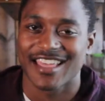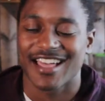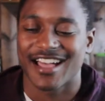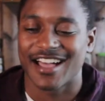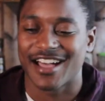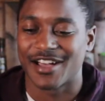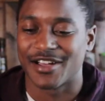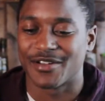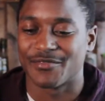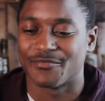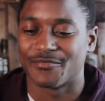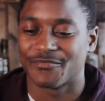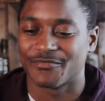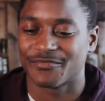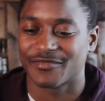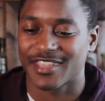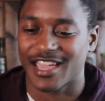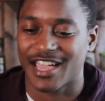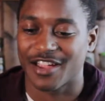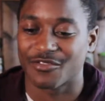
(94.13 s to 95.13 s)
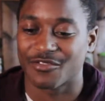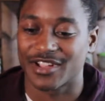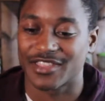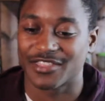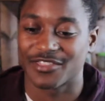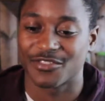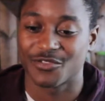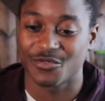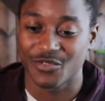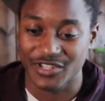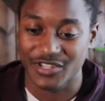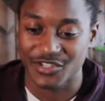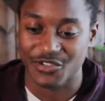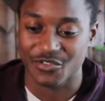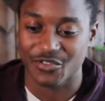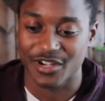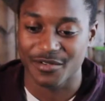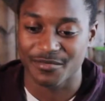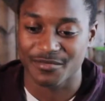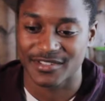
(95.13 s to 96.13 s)
I read 3
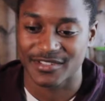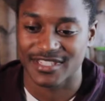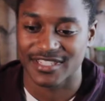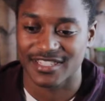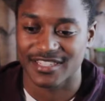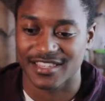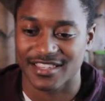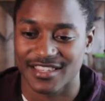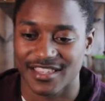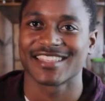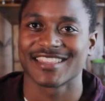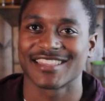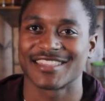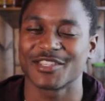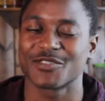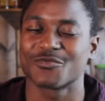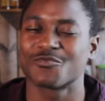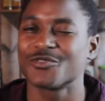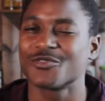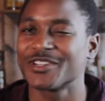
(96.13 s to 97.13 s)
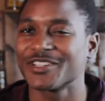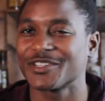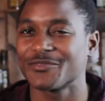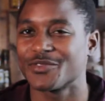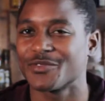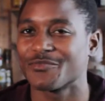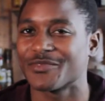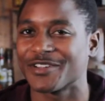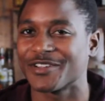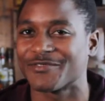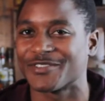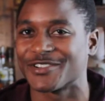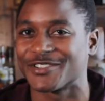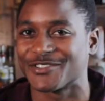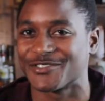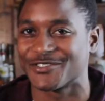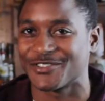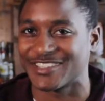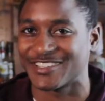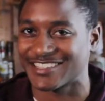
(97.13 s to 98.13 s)
scripts. This wouldn't have been my first
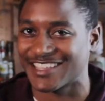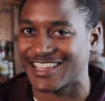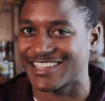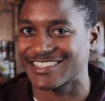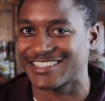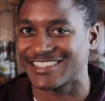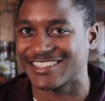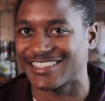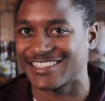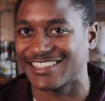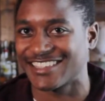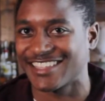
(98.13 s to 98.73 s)
choice, actually.